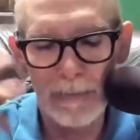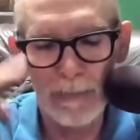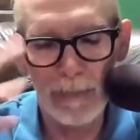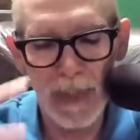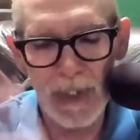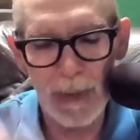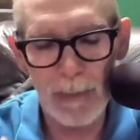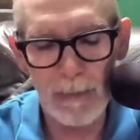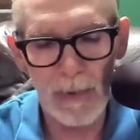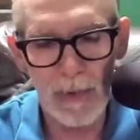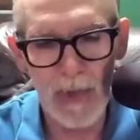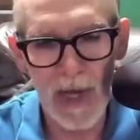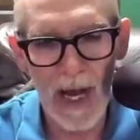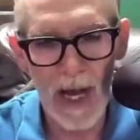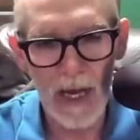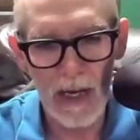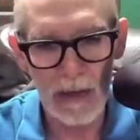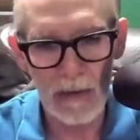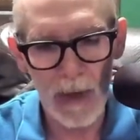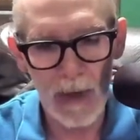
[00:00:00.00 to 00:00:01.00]
people
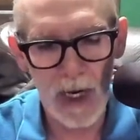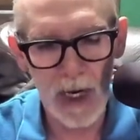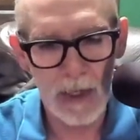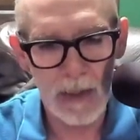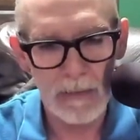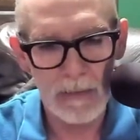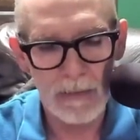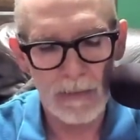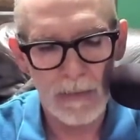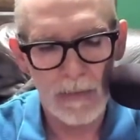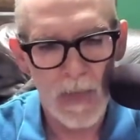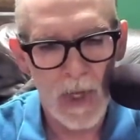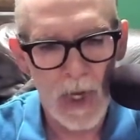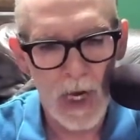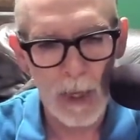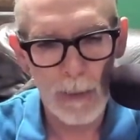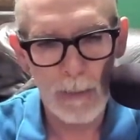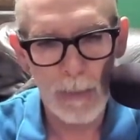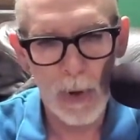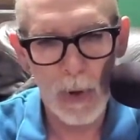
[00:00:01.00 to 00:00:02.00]
I
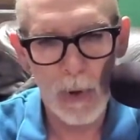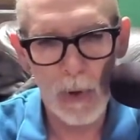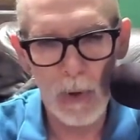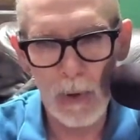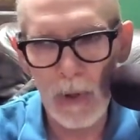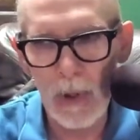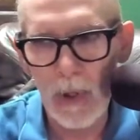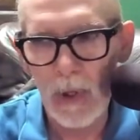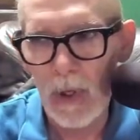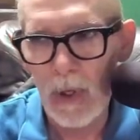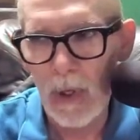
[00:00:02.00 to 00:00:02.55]
poll